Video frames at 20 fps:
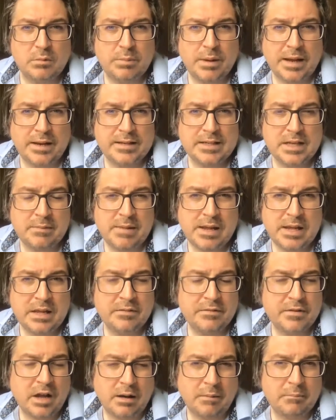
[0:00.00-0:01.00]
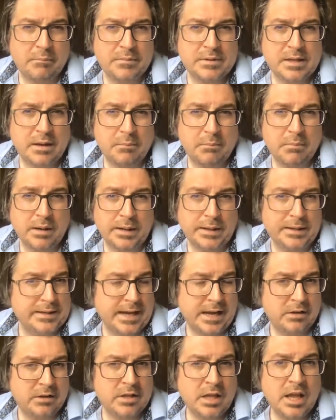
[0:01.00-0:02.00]
pandemic have come tumbling
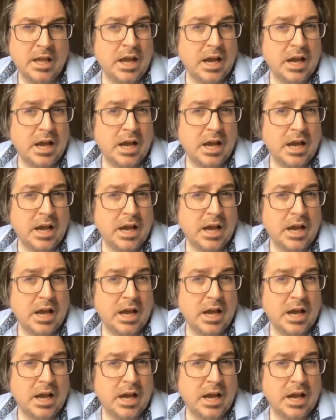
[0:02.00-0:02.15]
down.